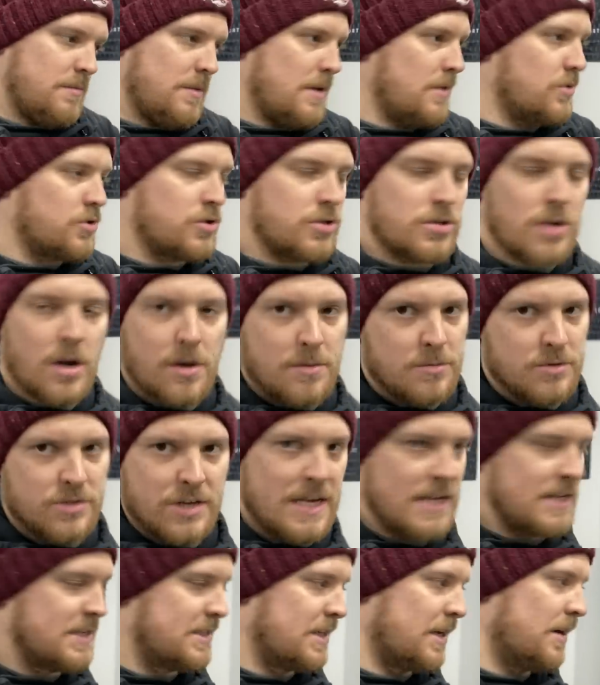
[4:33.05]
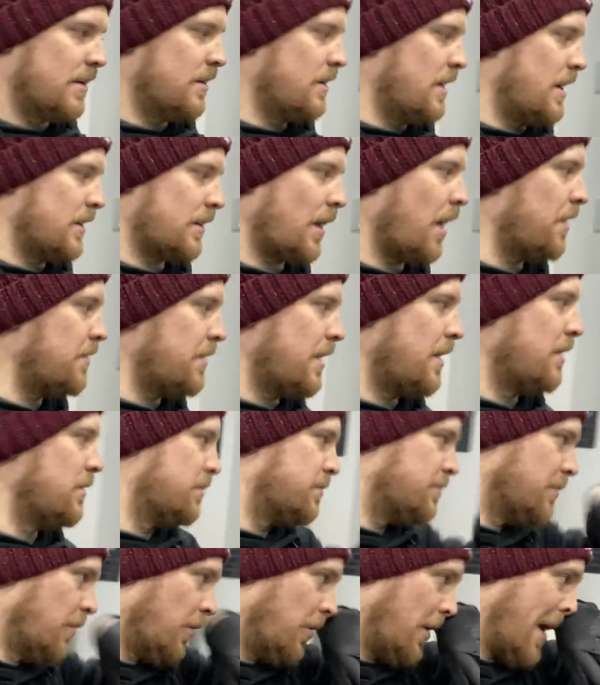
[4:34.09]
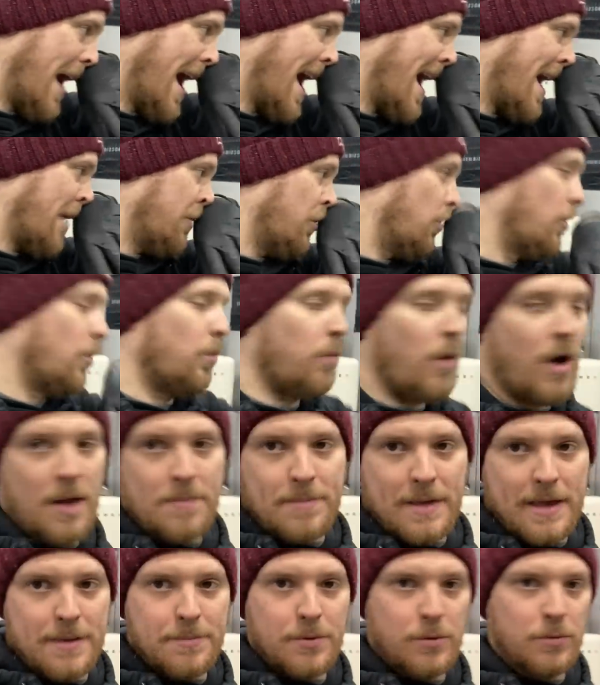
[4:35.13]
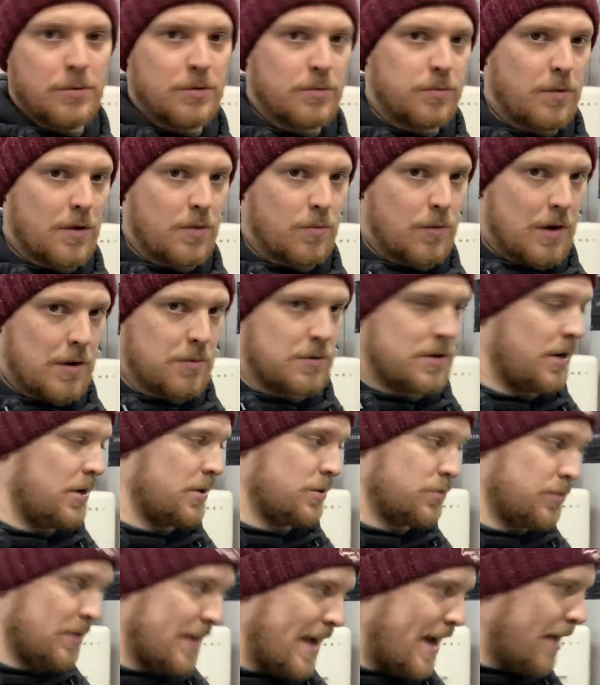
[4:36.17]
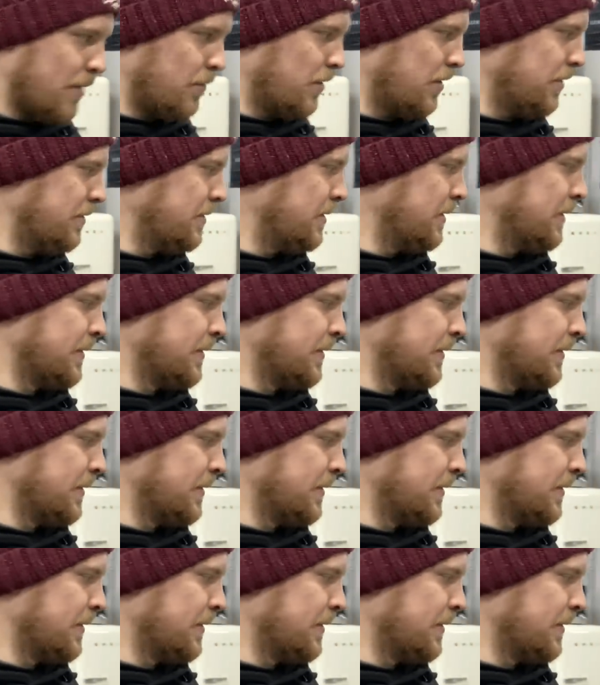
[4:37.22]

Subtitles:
so much easier. I don't know or how or why people would want to weld cars without one.